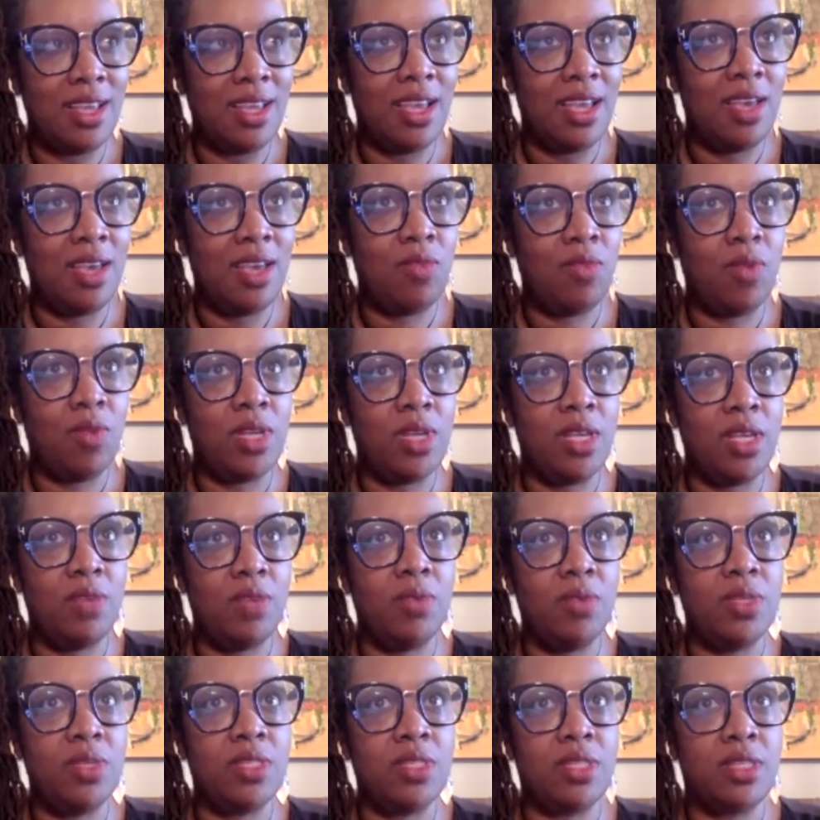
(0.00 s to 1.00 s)
it was it
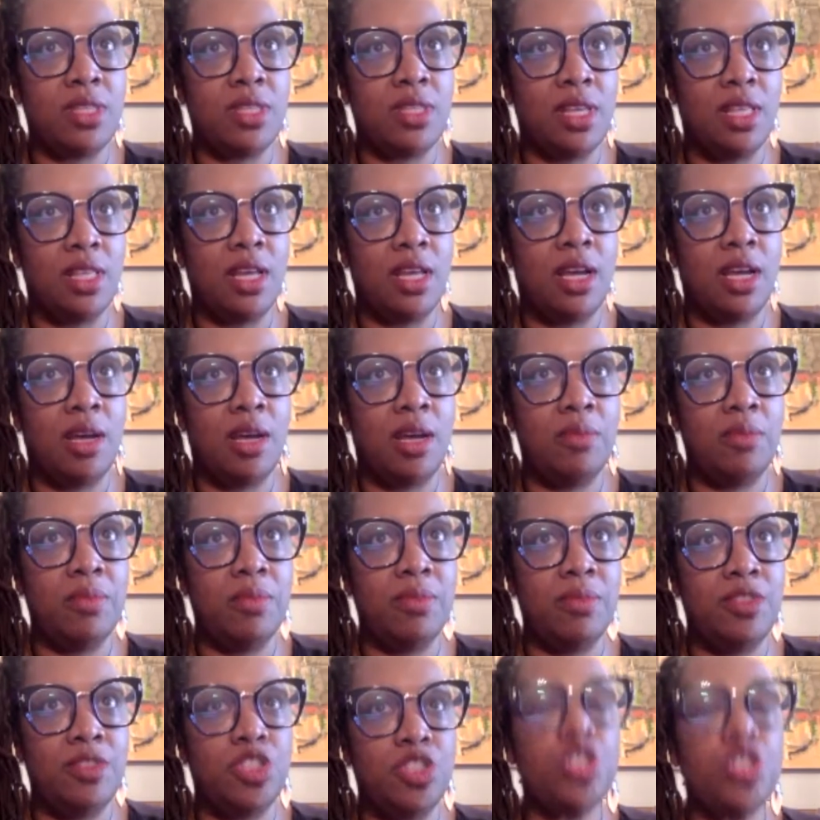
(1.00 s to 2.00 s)
was uh, um,
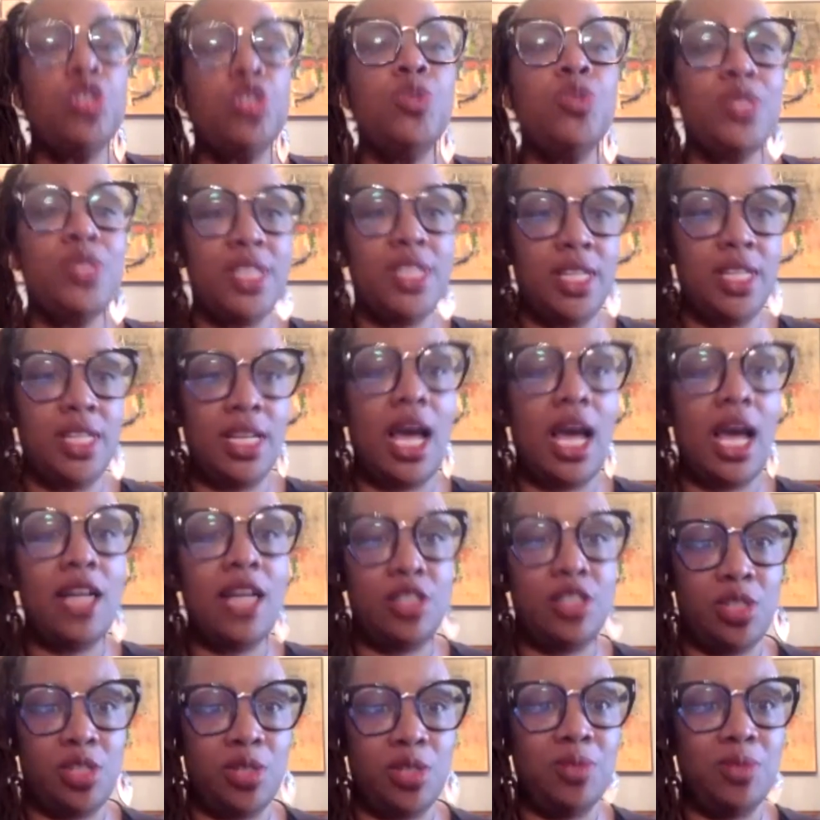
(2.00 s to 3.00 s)
choosing not
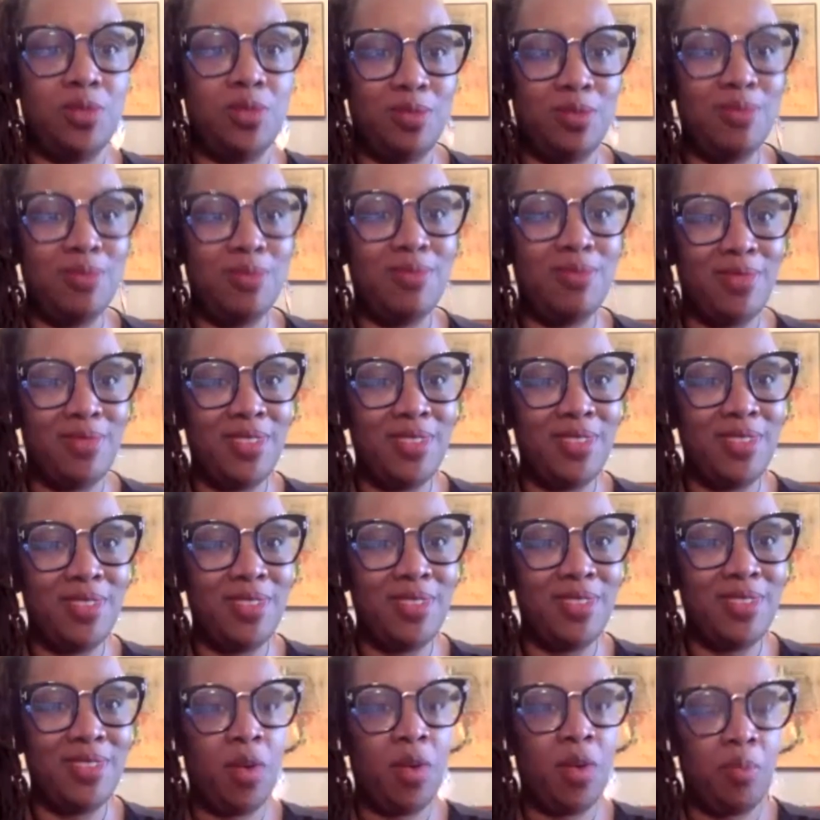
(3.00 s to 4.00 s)
to. Mm-hmm. You
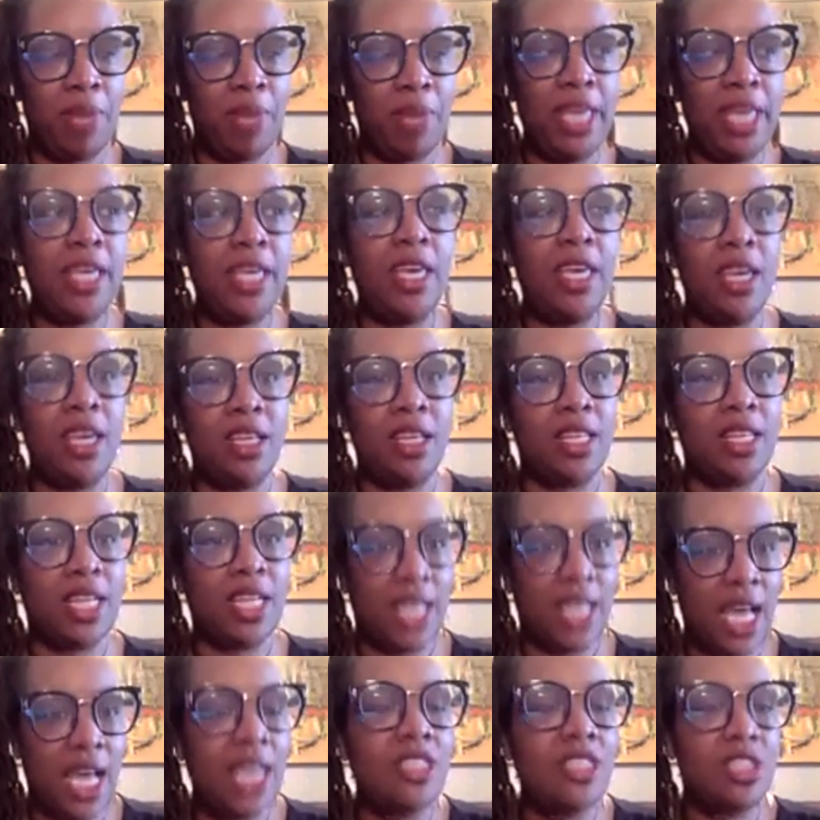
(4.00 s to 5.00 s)
know, making the
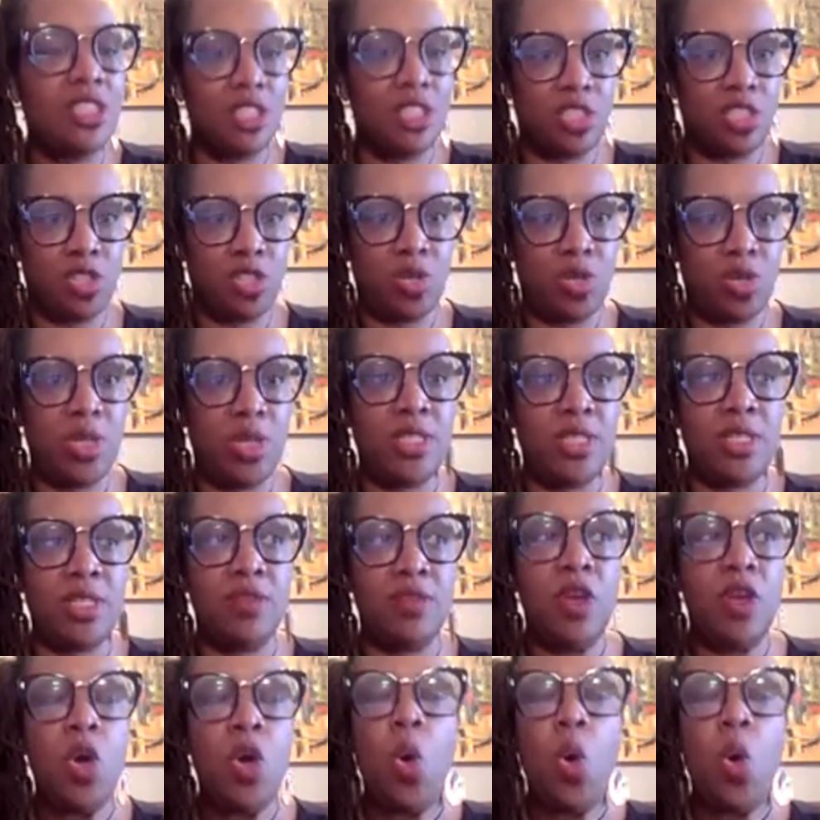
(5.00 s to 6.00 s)
conscious choice of
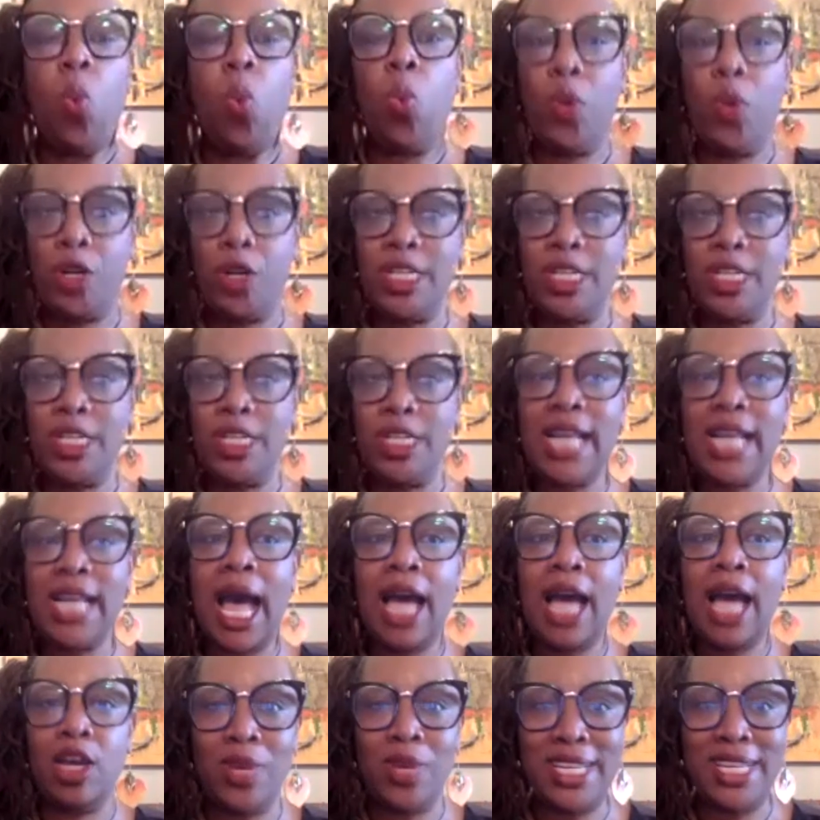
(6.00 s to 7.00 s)
yeah. we're not
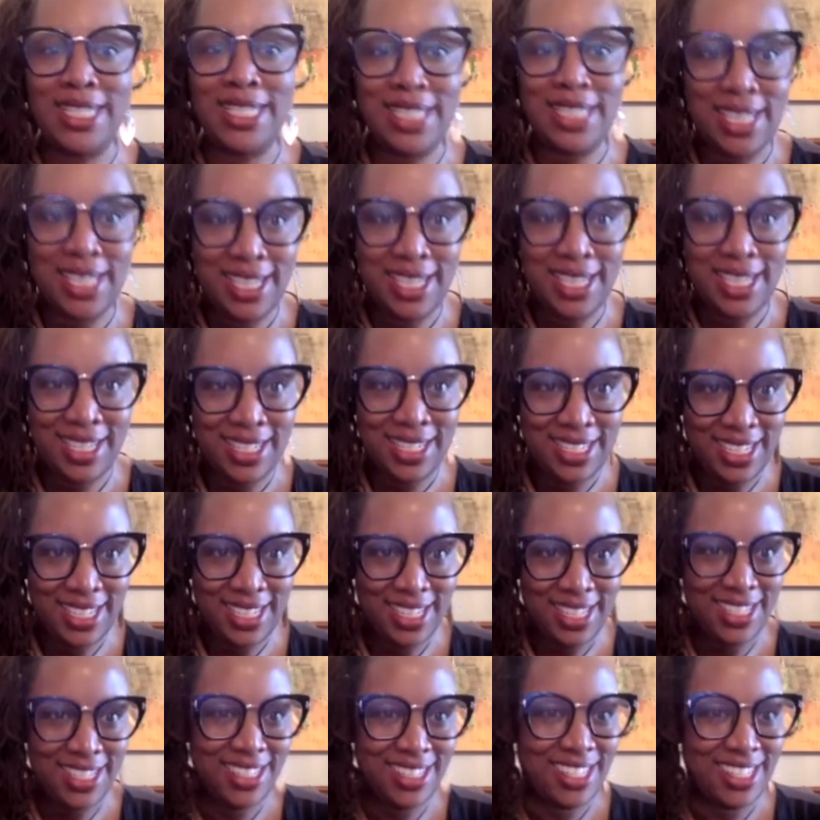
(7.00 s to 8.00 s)
going to
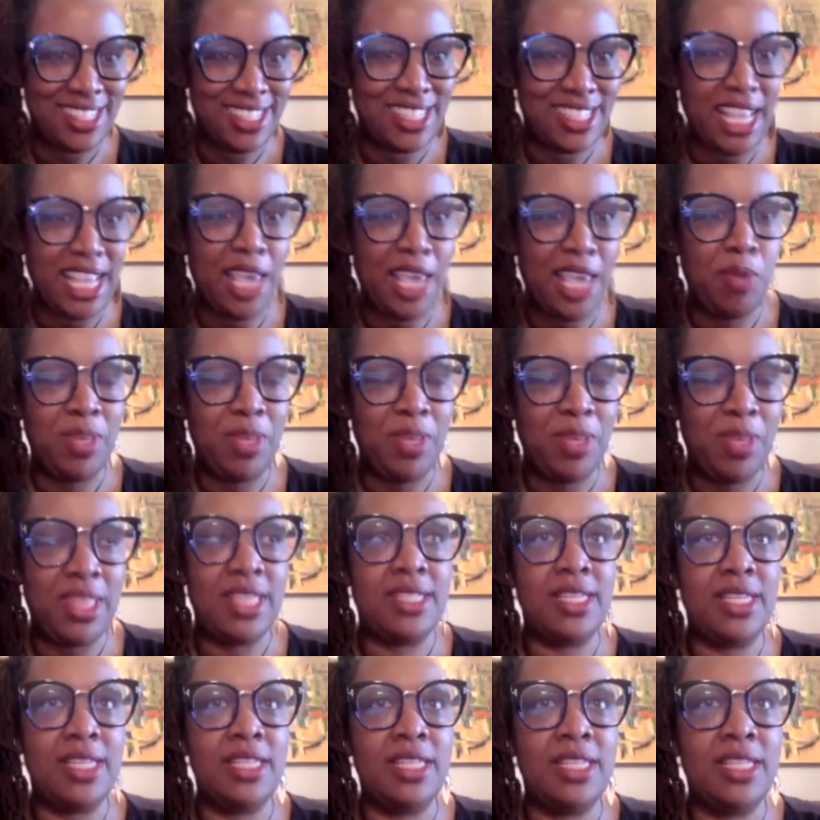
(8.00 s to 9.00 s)
to to say what this
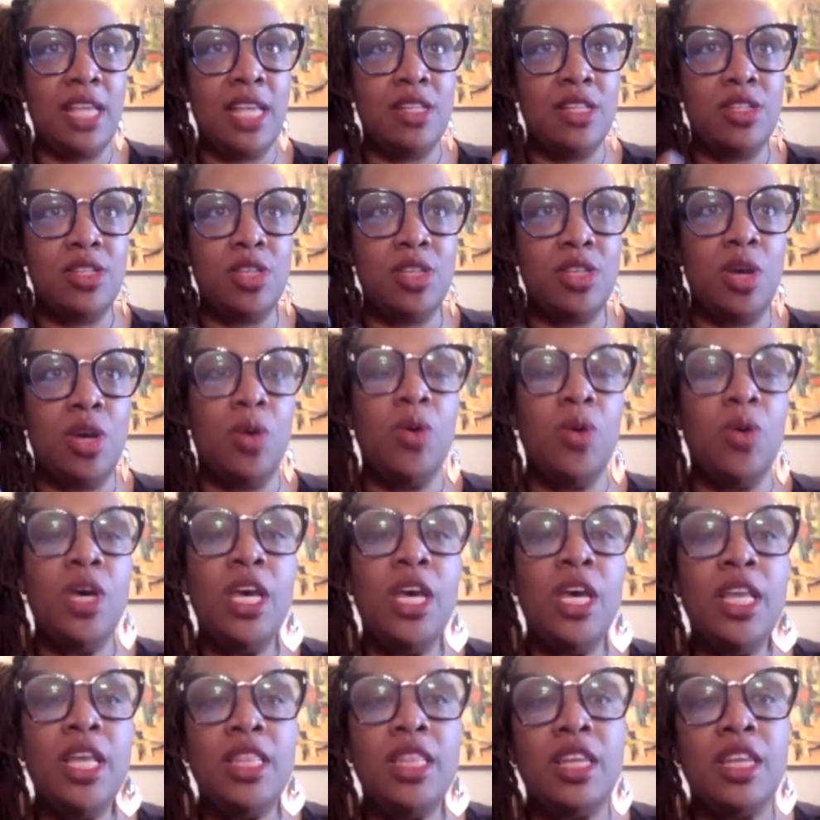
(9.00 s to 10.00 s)
yes. is and so
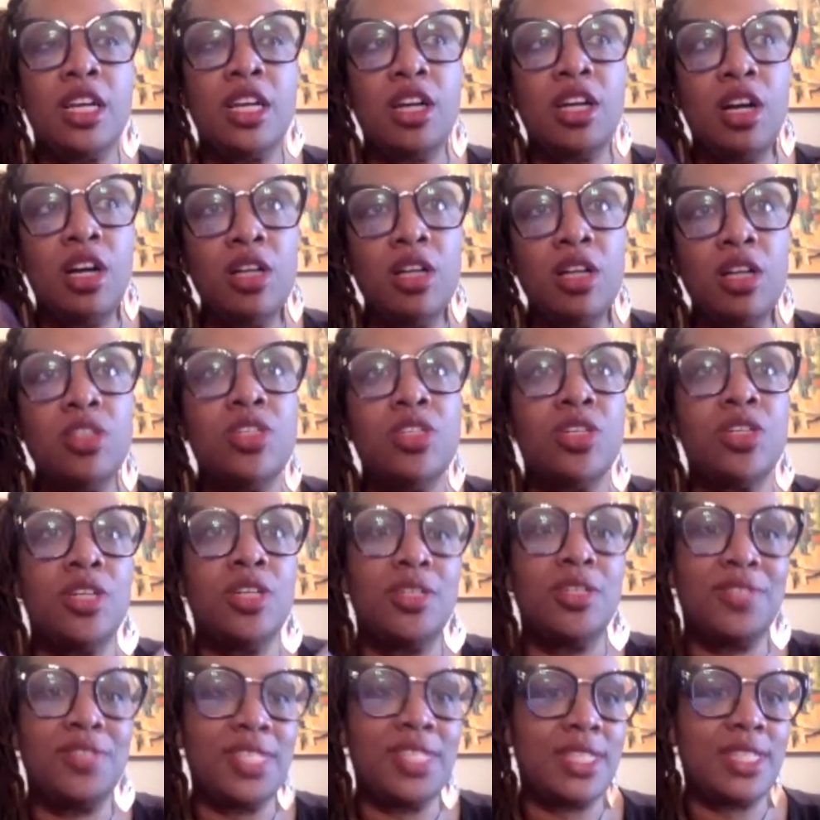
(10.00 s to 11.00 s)
the culture
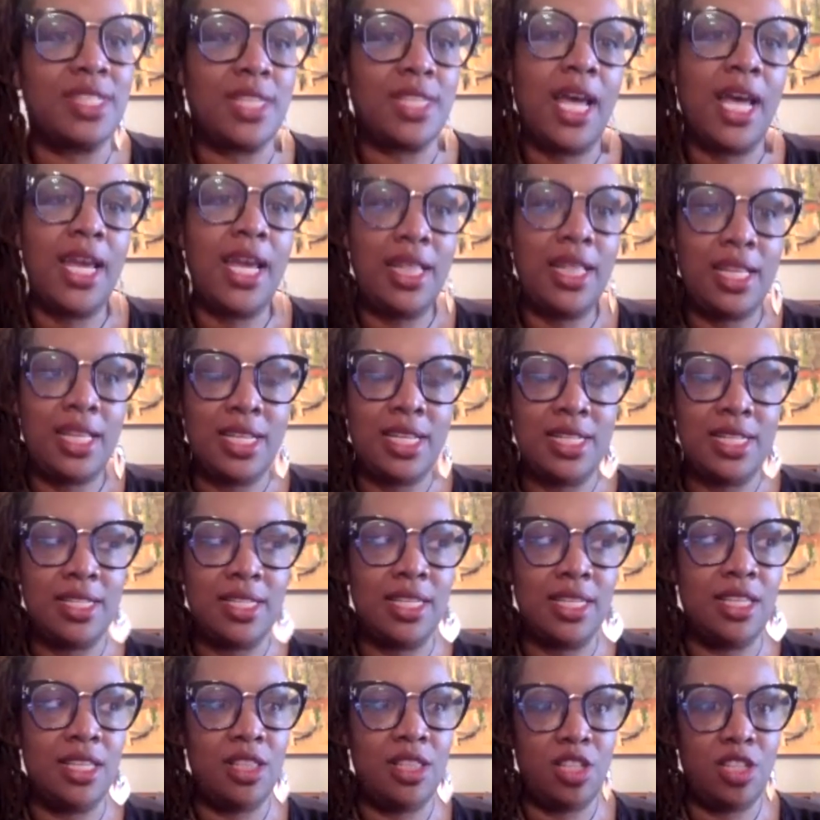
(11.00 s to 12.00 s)
of silence
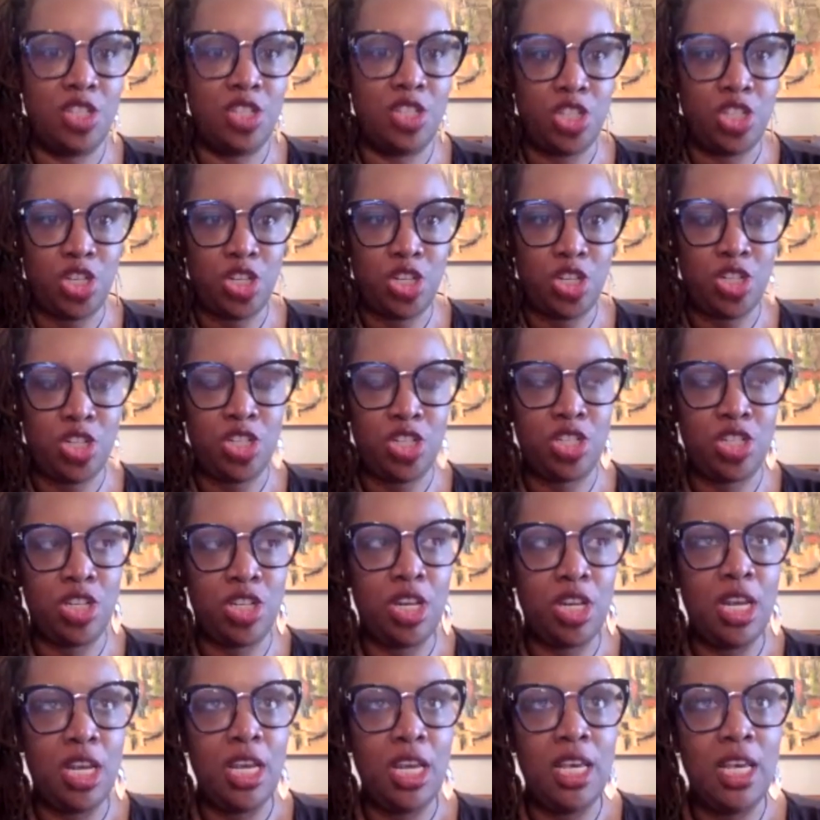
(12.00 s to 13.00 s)
in the church
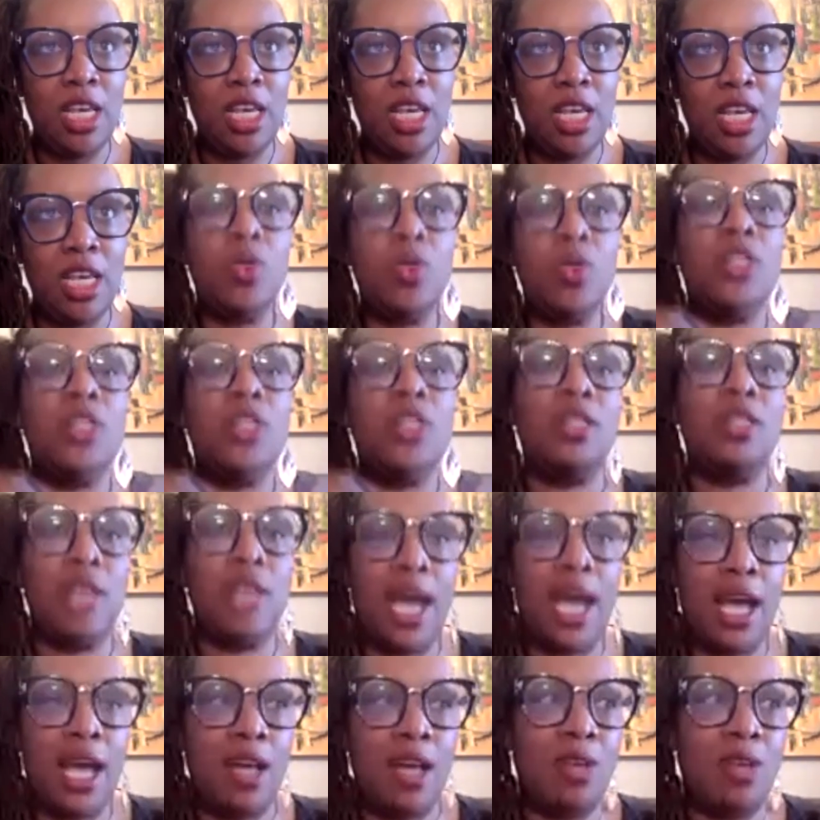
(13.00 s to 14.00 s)
mm-hmm. is what
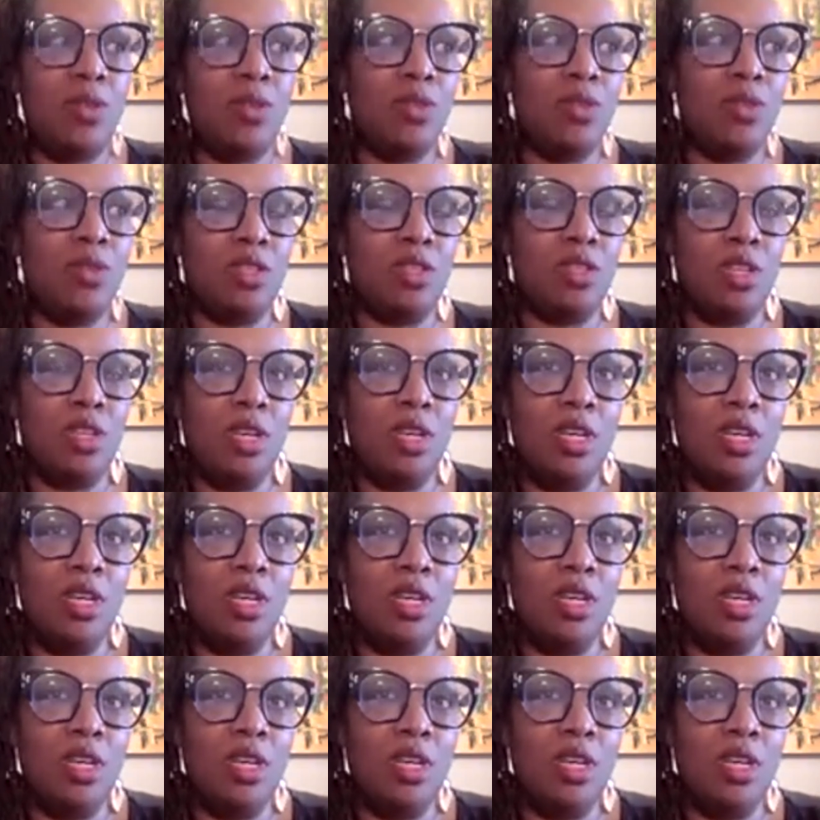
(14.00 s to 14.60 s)
allows